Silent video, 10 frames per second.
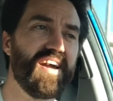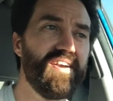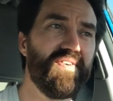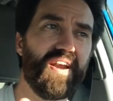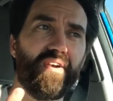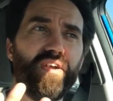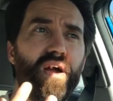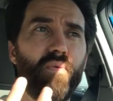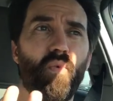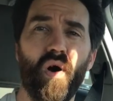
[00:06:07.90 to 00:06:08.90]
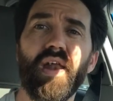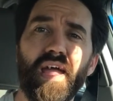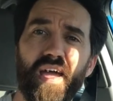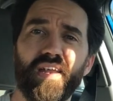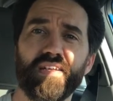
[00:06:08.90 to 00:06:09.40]
kind of an area I want to
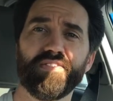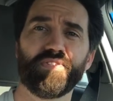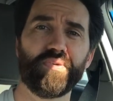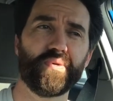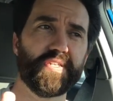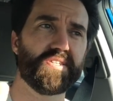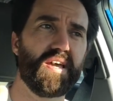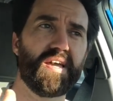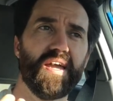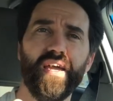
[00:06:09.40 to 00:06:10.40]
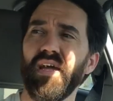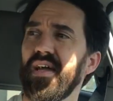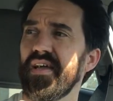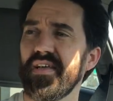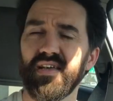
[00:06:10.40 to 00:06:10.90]
head into, is like,
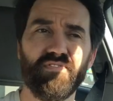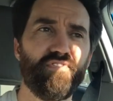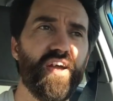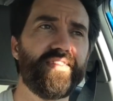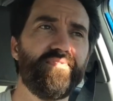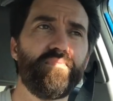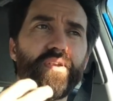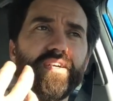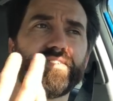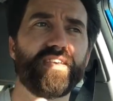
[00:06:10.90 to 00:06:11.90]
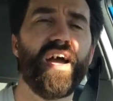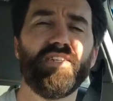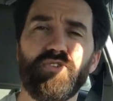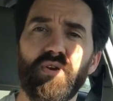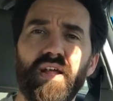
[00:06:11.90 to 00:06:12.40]
in fact, if I'm going to
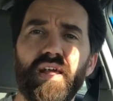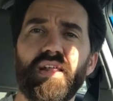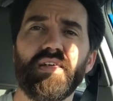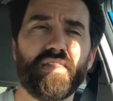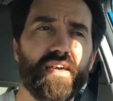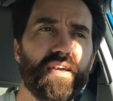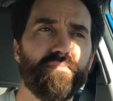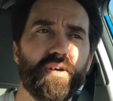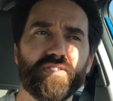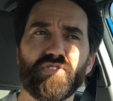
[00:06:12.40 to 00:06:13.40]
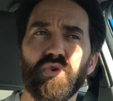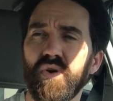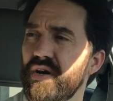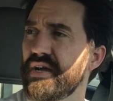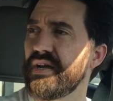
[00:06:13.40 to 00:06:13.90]
exaggerate anything in my
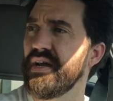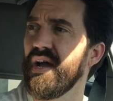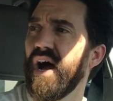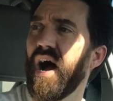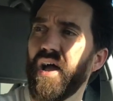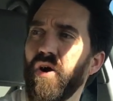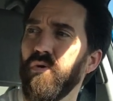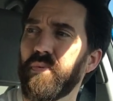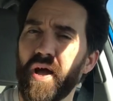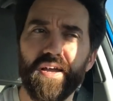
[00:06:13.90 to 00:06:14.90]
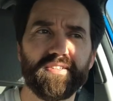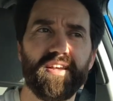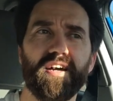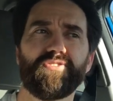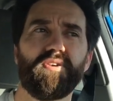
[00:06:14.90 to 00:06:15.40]
story, I hope I
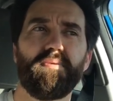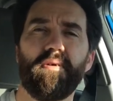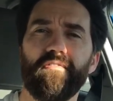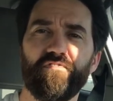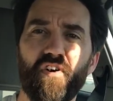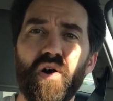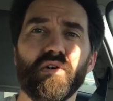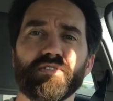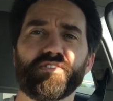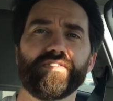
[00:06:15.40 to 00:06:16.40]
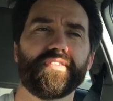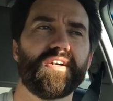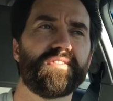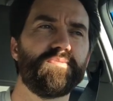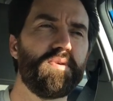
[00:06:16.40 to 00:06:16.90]
exaggerate my faults. And
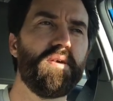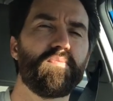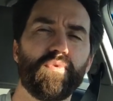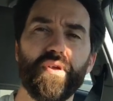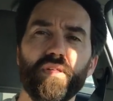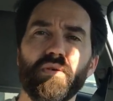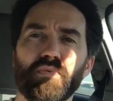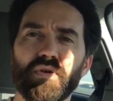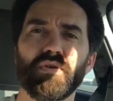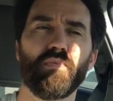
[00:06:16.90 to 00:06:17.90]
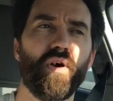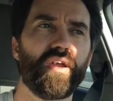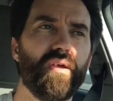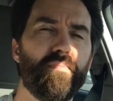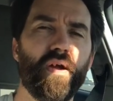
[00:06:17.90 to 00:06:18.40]
that's something I really, really want
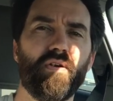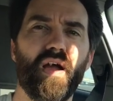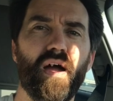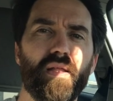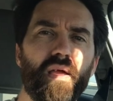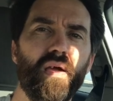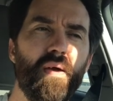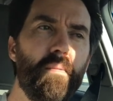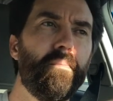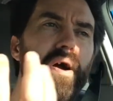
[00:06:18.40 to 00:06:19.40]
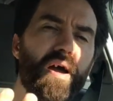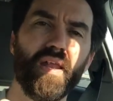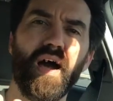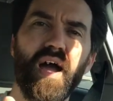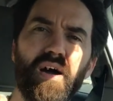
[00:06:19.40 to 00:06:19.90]
to get better at. But
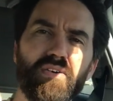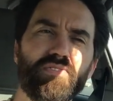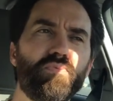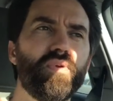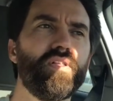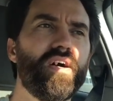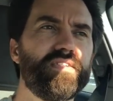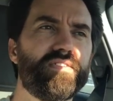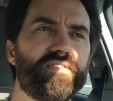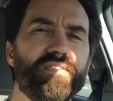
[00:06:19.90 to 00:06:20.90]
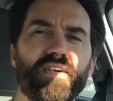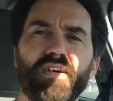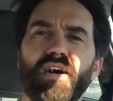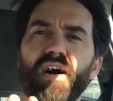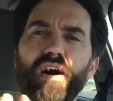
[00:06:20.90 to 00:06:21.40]
I also realized
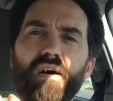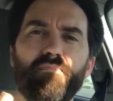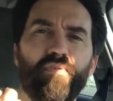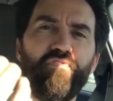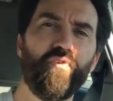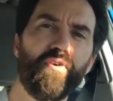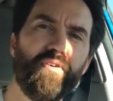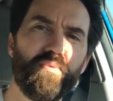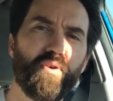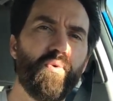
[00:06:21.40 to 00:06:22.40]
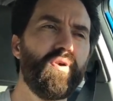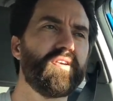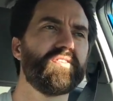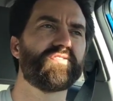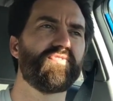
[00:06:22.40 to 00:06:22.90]
before
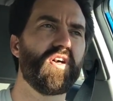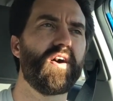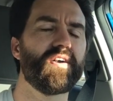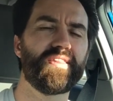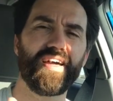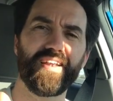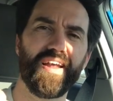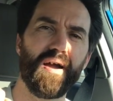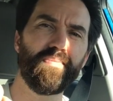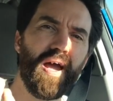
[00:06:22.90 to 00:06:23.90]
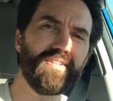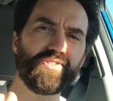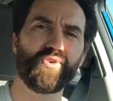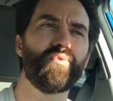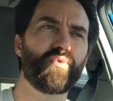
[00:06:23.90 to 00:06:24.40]
recording this vlog that I'm not
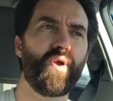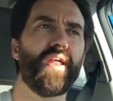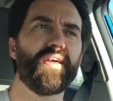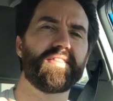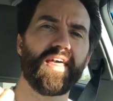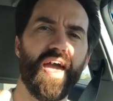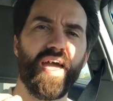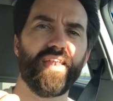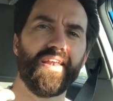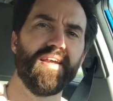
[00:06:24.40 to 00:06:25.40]
so great at that